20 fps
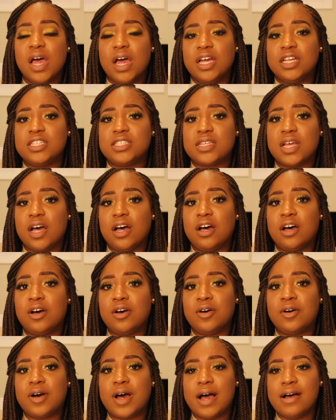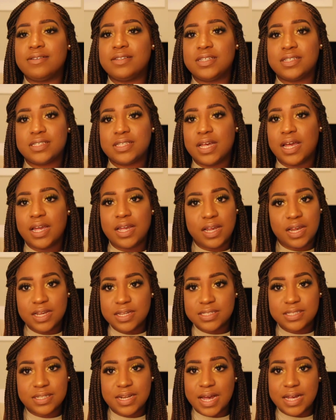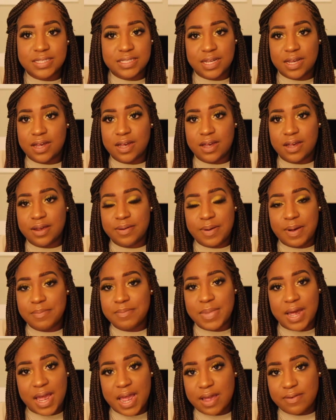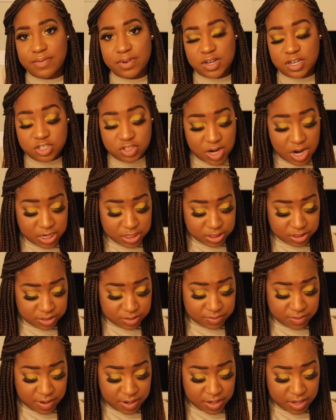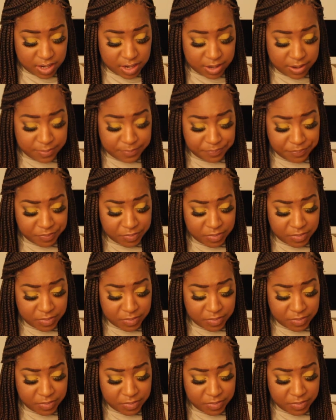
So I was just like, it's not time. I'm not having contractions right now.